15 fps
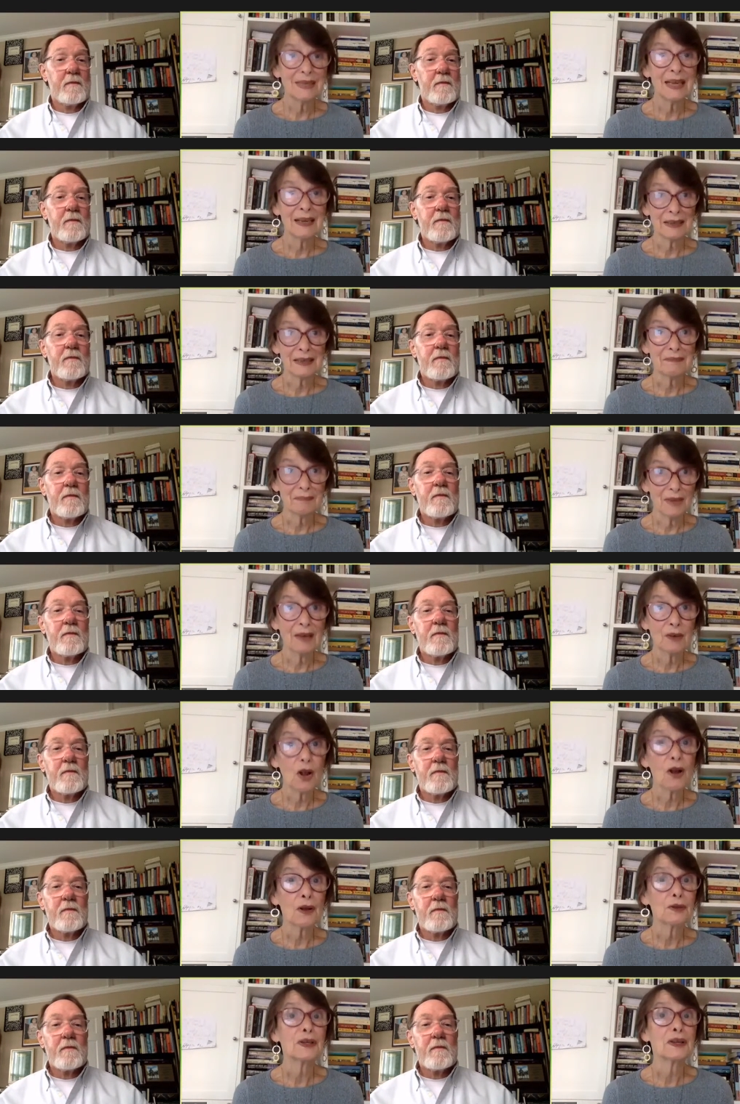Speaker 1: a
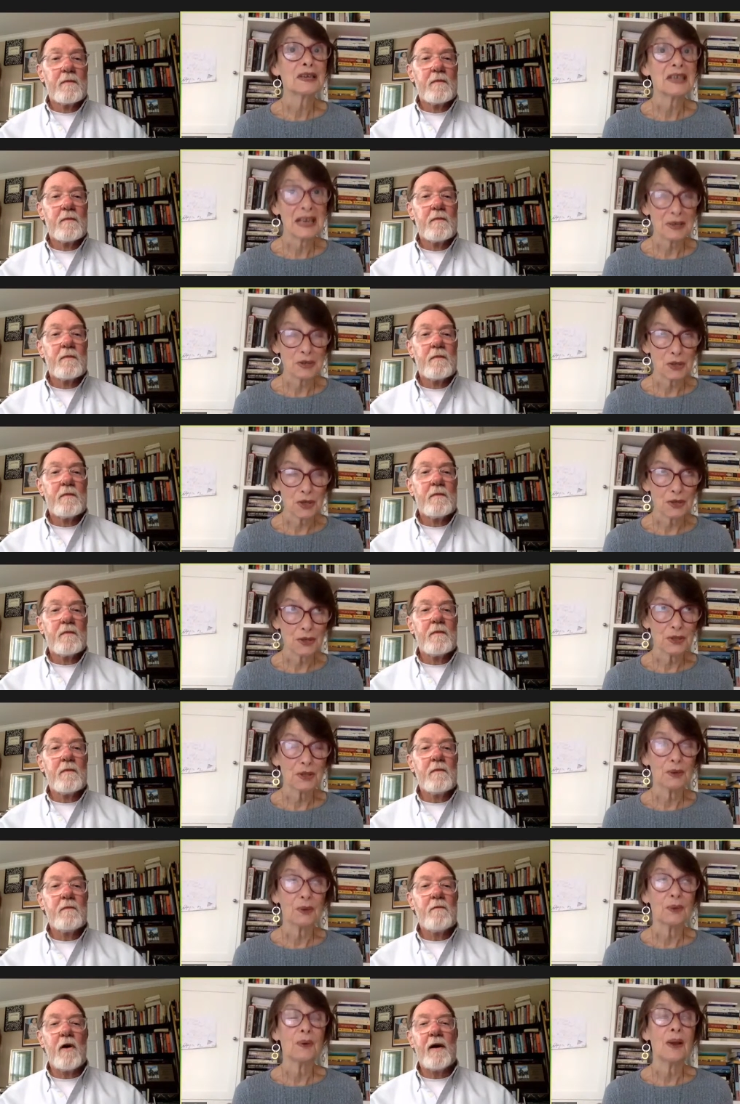called attention
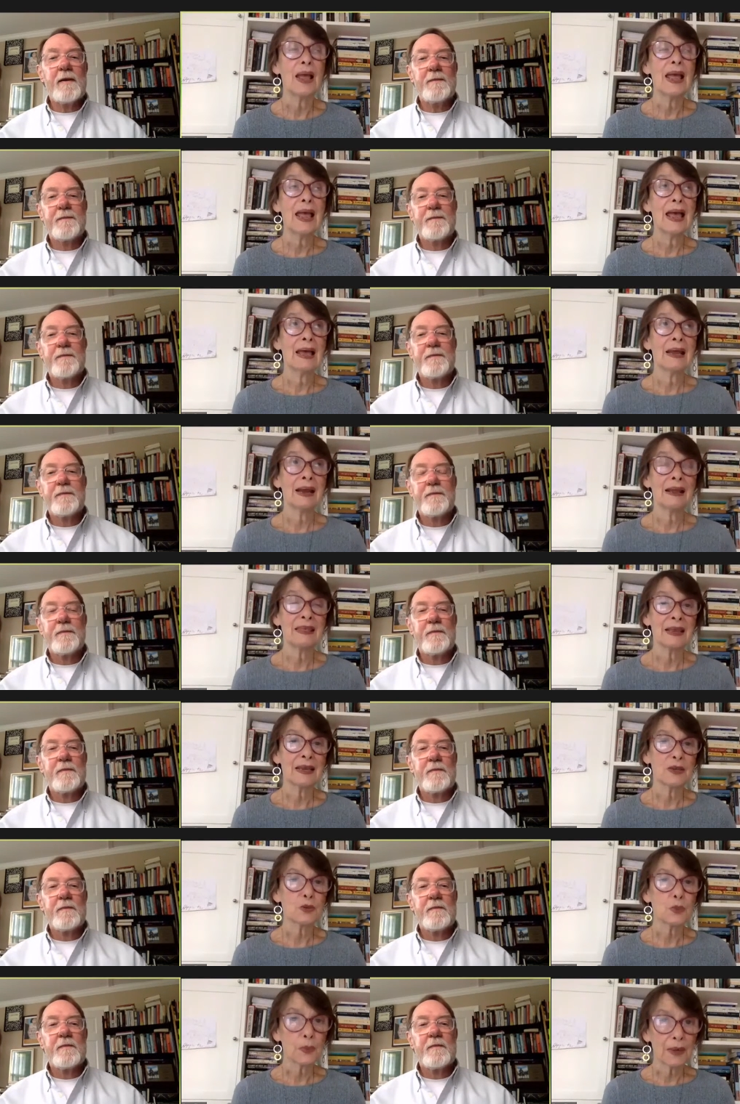to. Right. And I think
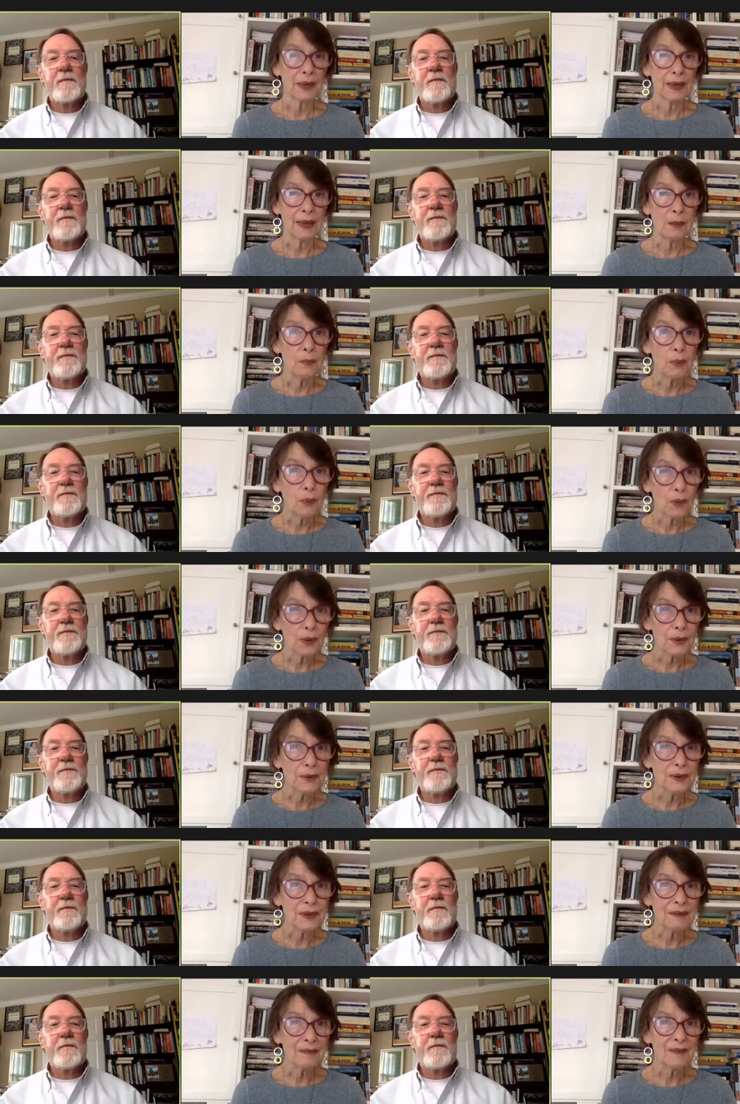it's really important.
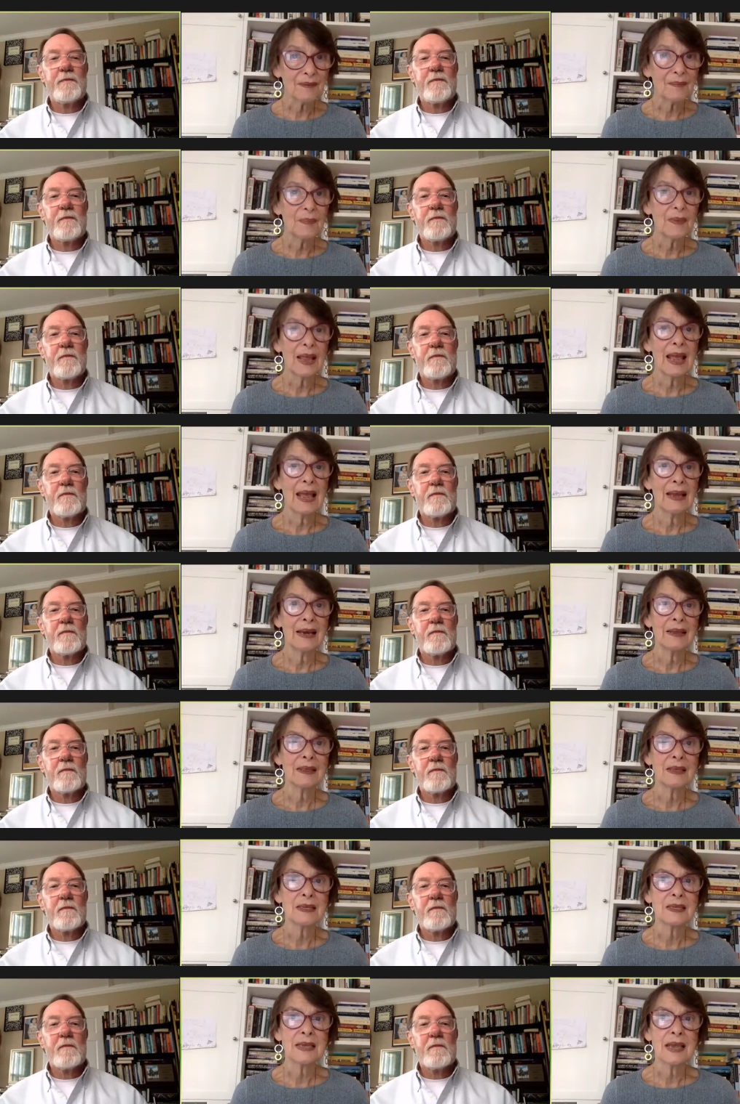And at
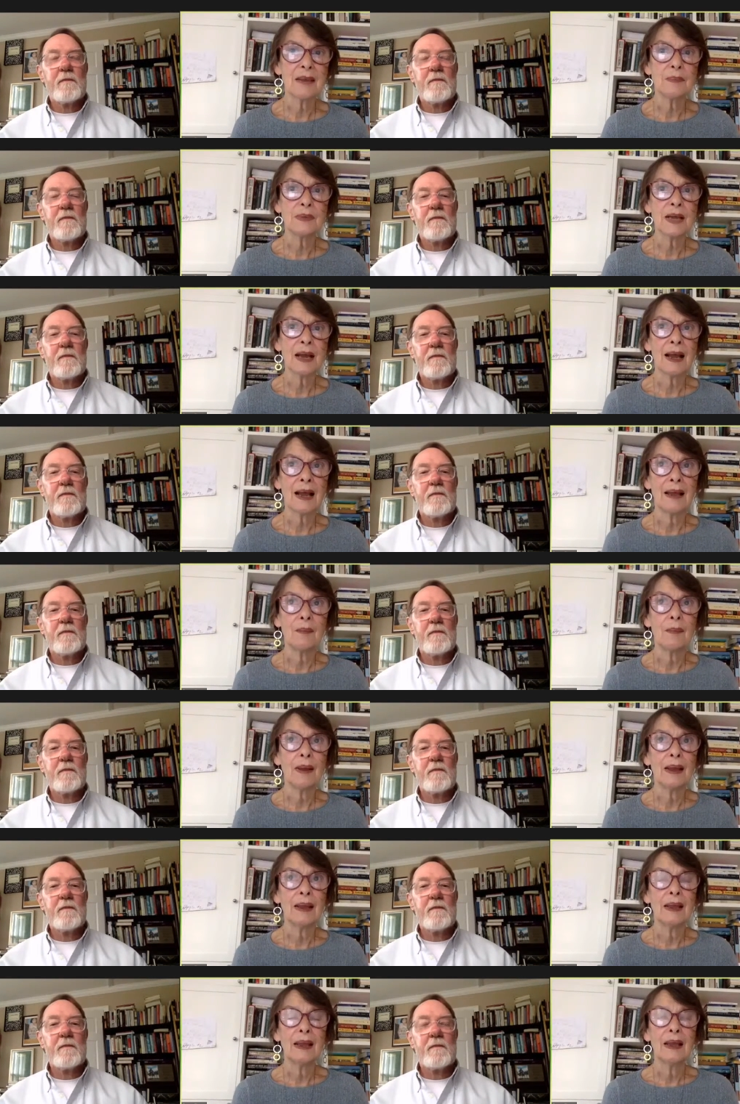the same time,
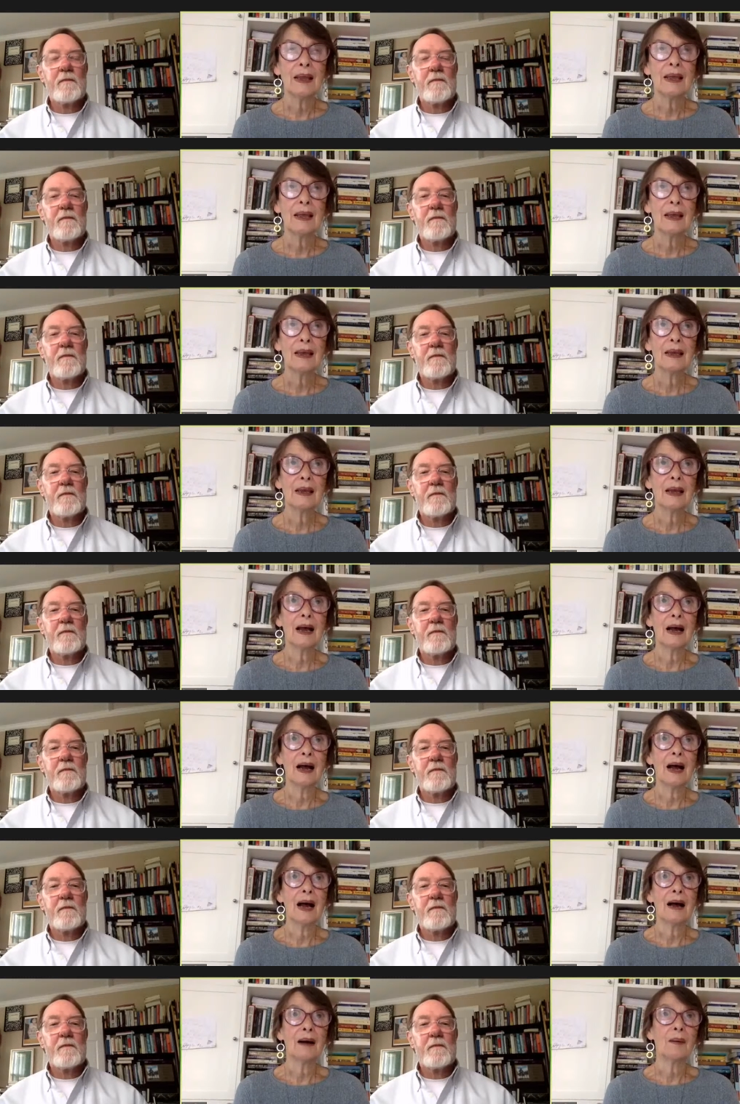
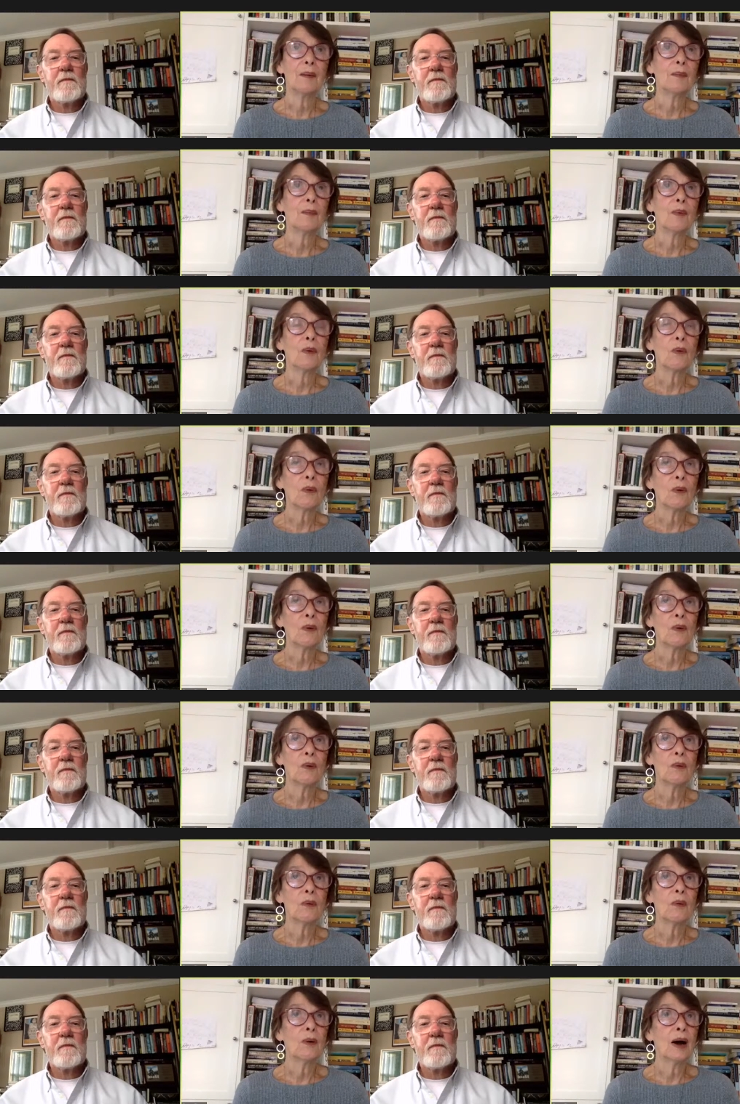um,
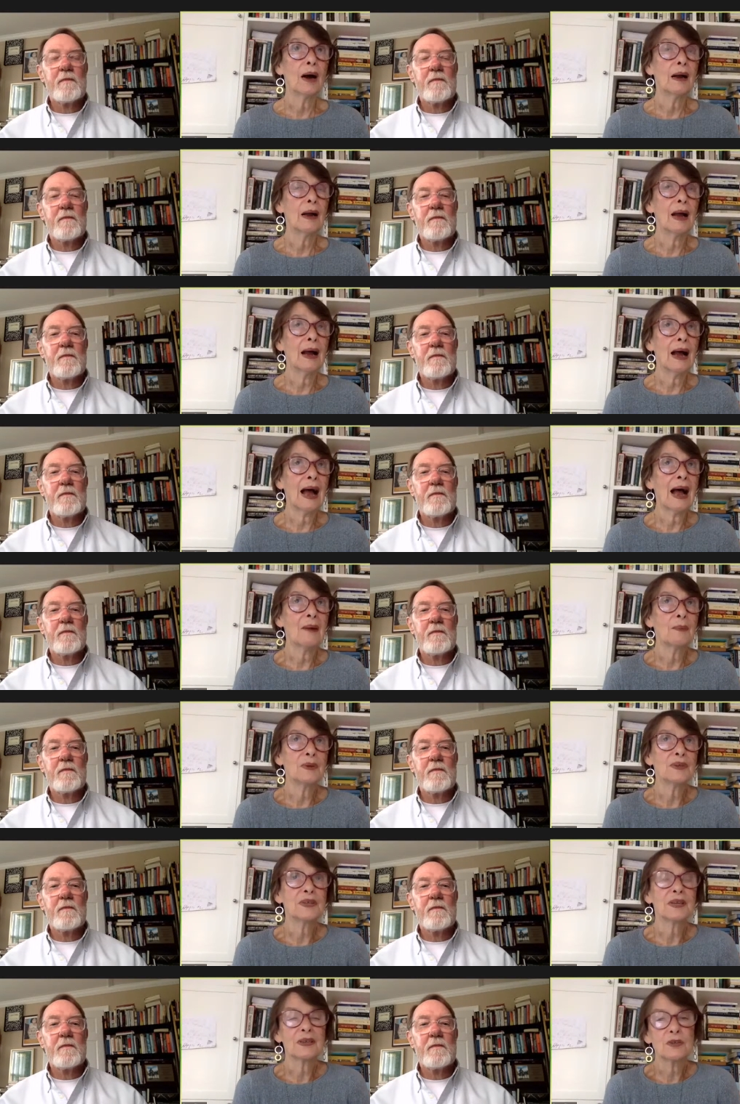I
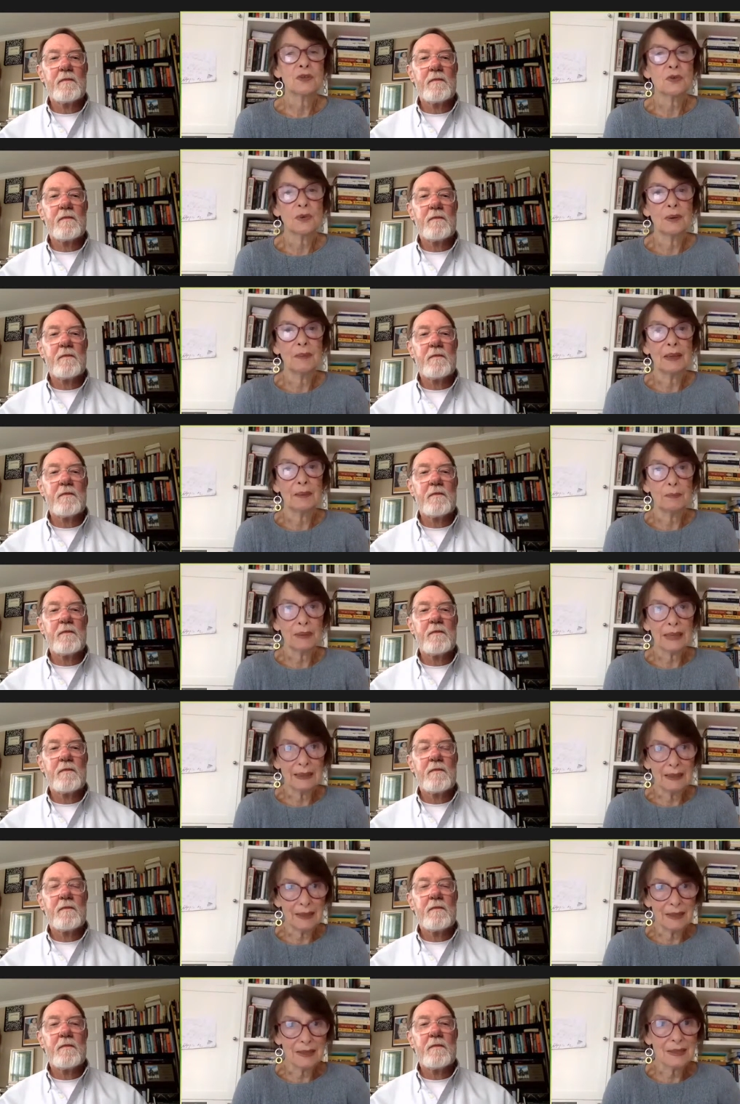was extremely
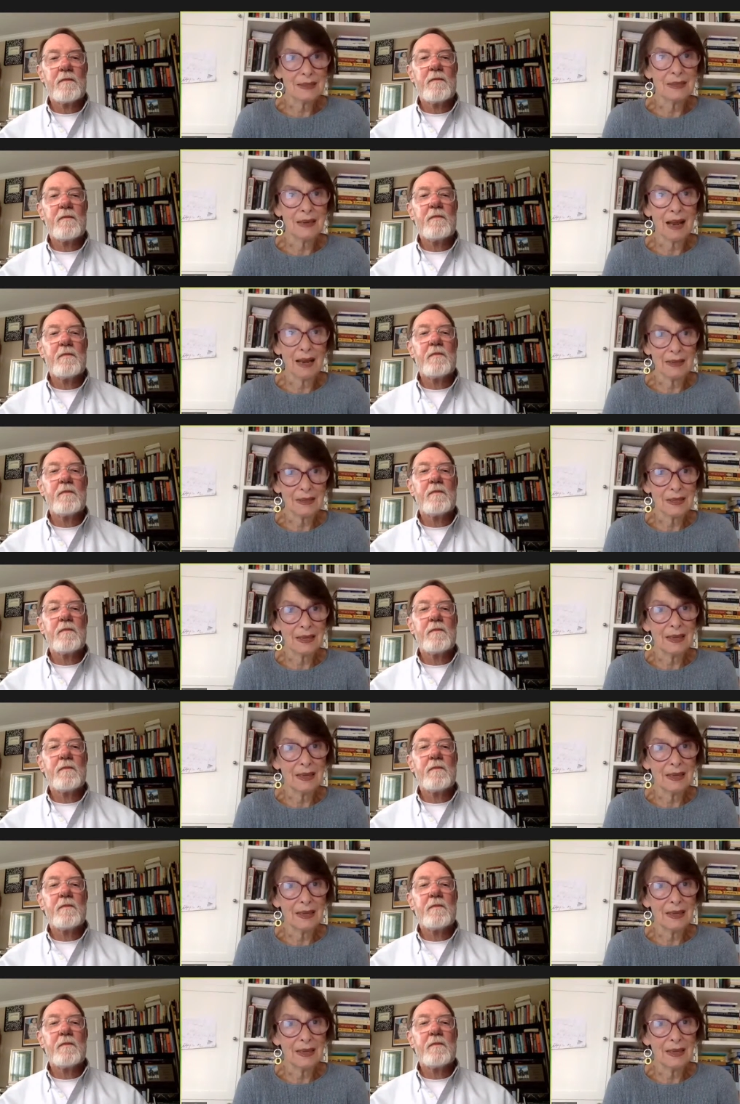pleased not to